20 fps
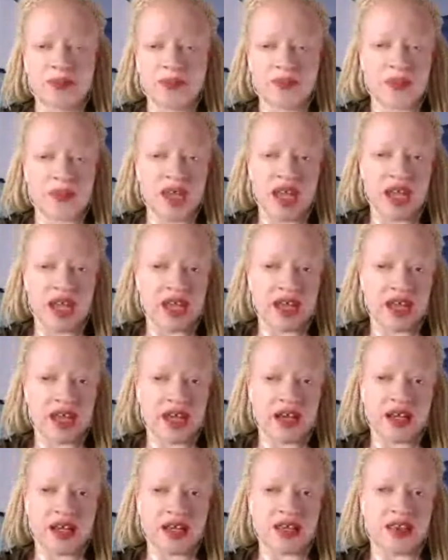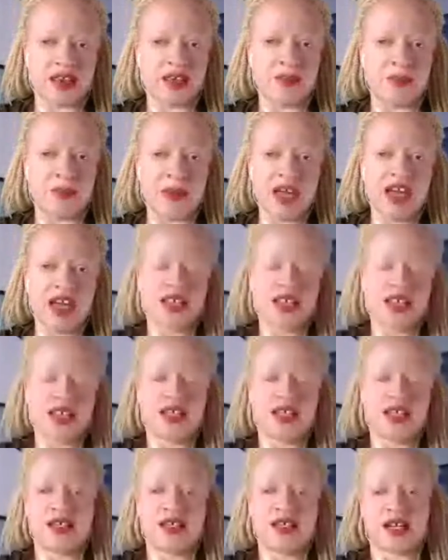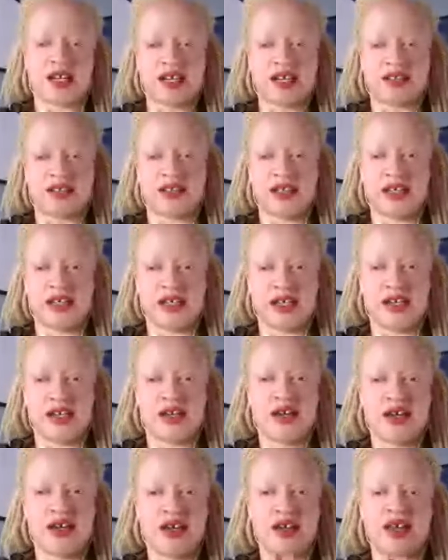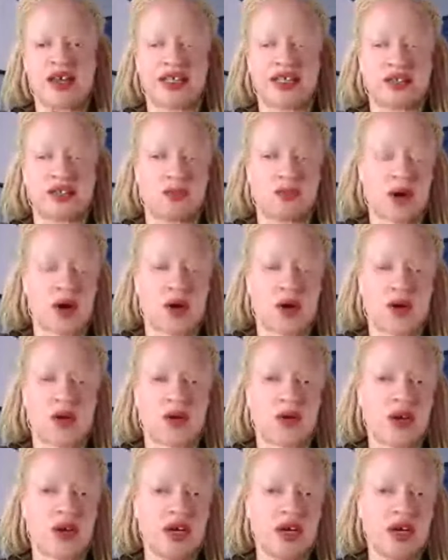and the main thing that I see that's wrong